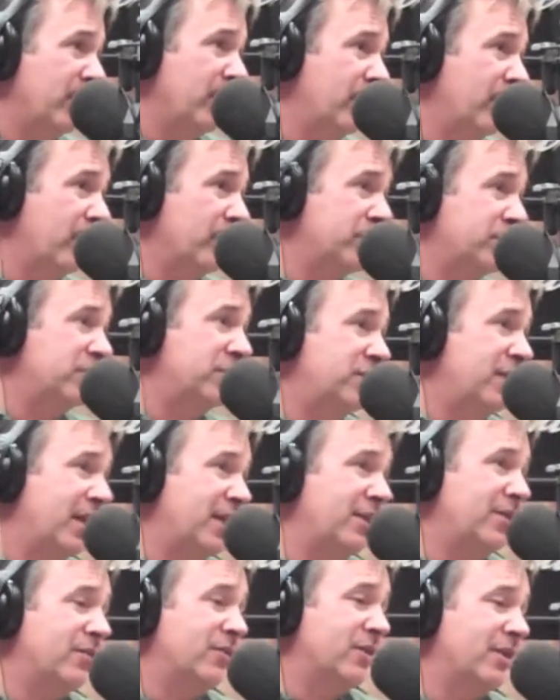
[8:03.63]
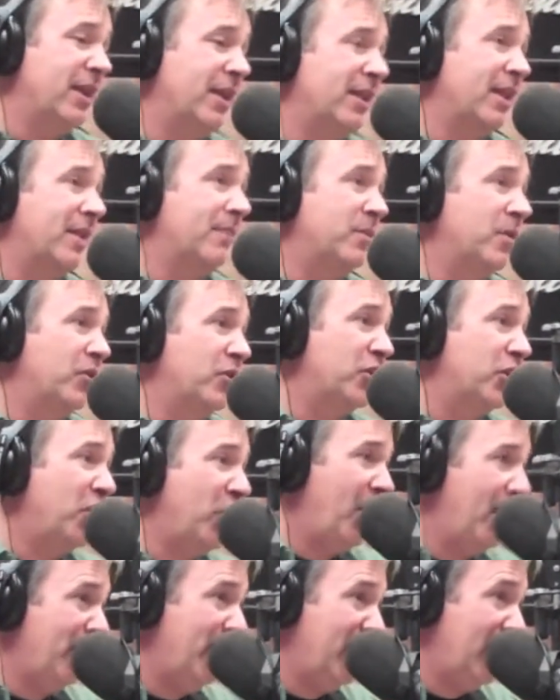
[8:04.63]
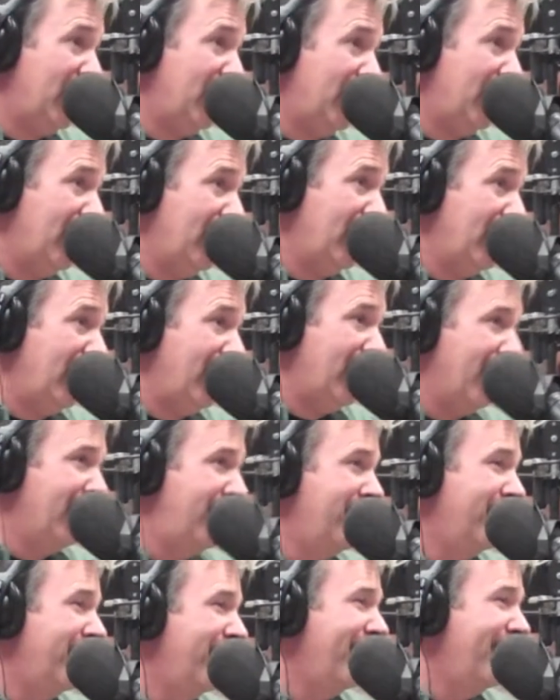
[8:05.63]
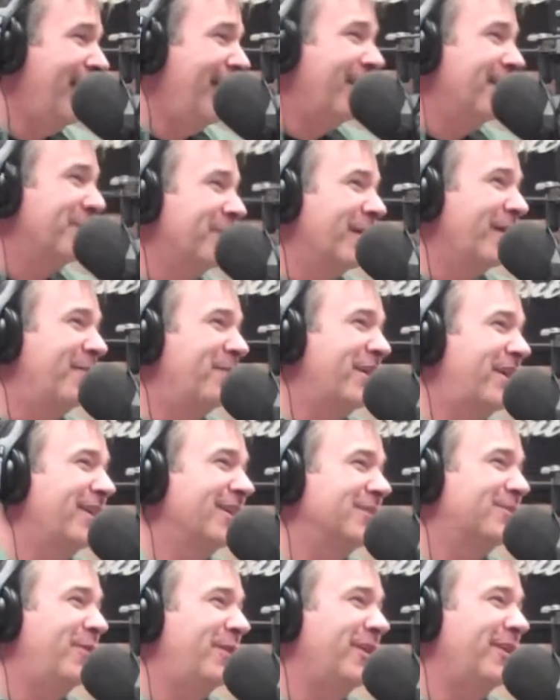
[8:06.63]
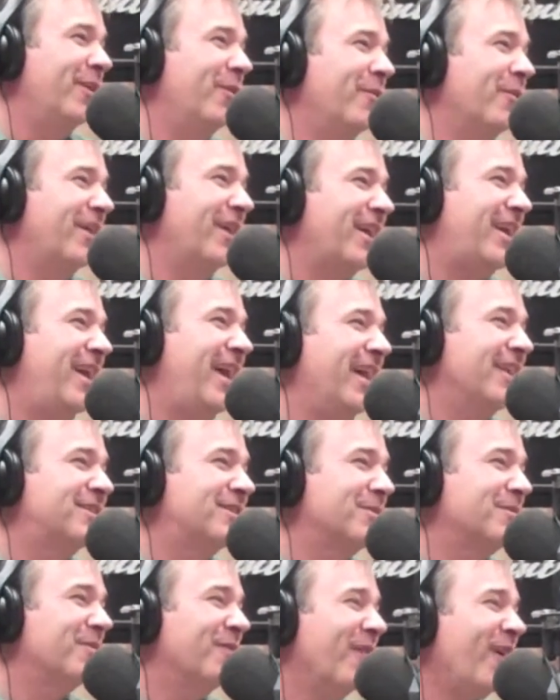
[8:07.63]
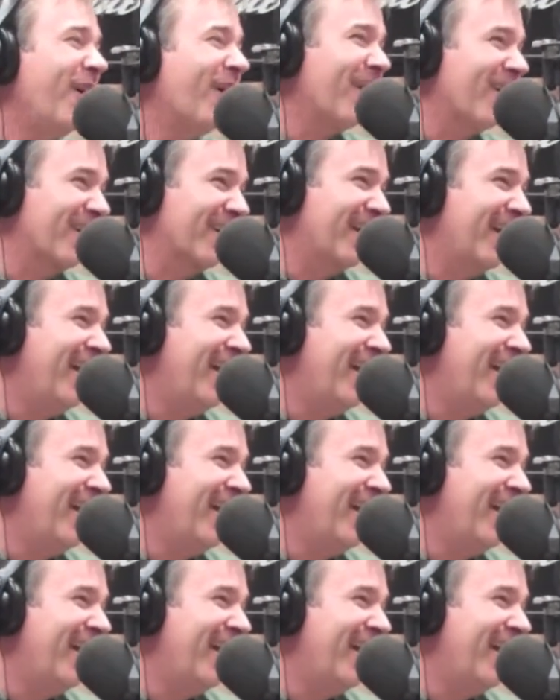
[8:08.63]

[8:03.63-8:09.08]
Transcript: We want you to check during the day, let them know you're coming, because we don't want to catch them wrong.